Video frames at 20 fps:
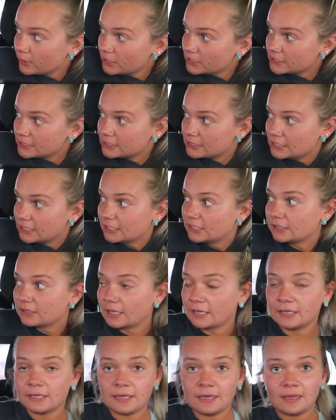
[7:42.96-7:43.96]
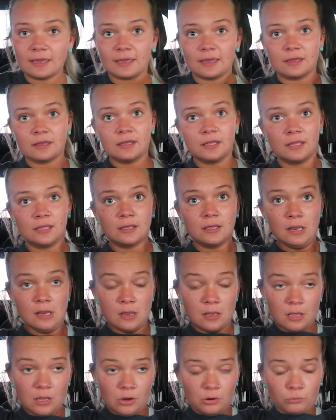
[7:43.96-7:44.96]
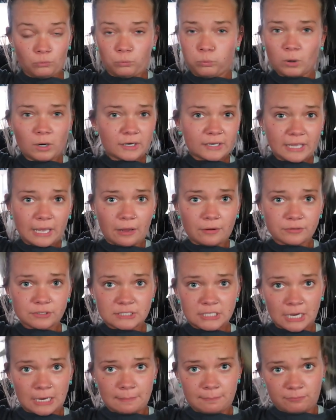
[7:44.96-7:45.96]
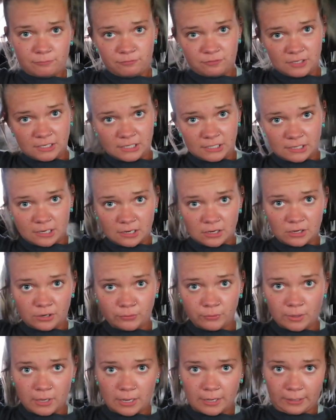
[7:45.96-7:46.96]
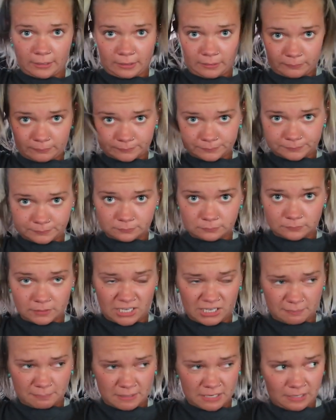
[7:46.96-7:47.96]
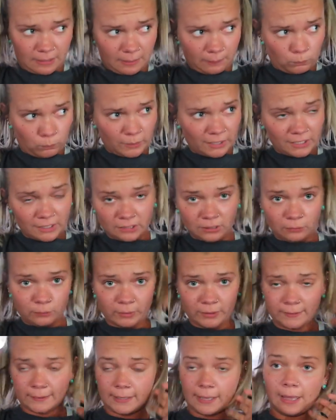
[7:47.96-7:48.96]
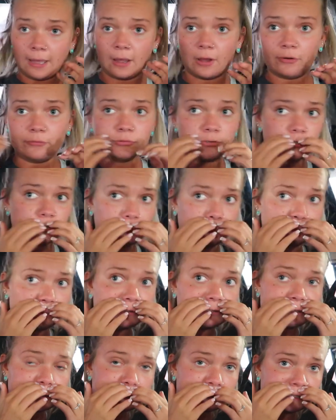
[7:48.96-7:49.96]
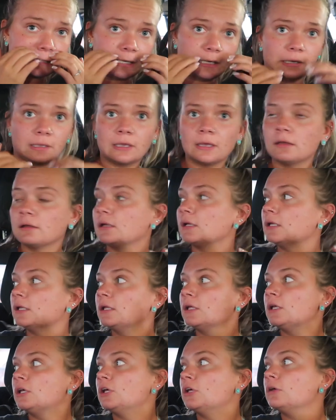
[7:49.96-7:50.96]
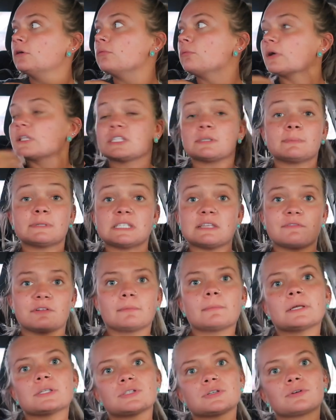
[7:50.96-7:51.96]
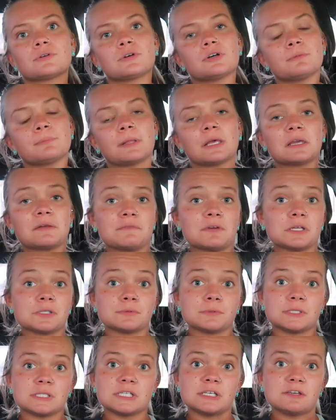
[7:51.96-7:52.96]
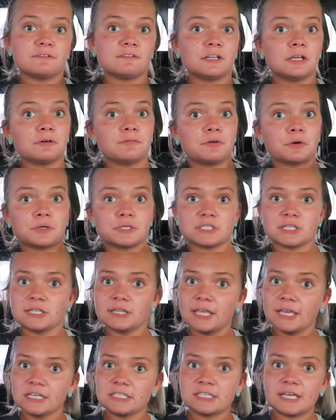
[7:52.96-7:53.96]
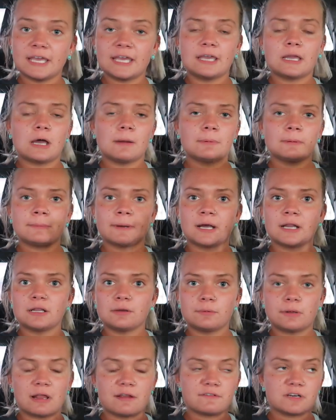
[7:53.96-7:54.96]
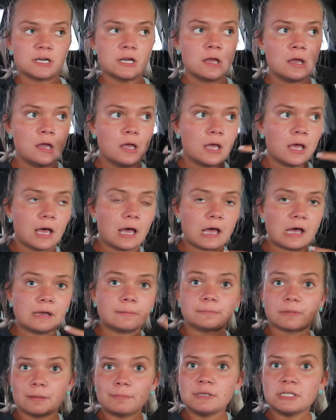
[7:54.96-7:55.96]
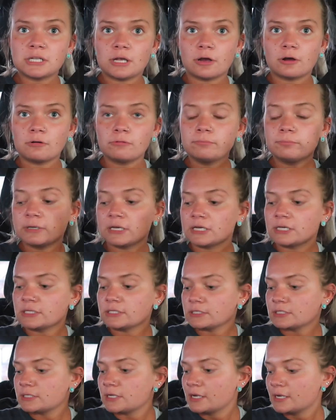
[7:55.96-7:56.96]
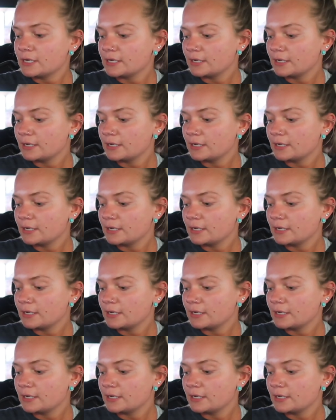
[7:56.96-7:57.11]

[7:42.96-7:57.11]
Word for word: want to see like a workout type video, um, like my weekly workouts or just like one specific muscle group, like if you guys want to see a video focused on leg day, upper body, whatever, um, let me know because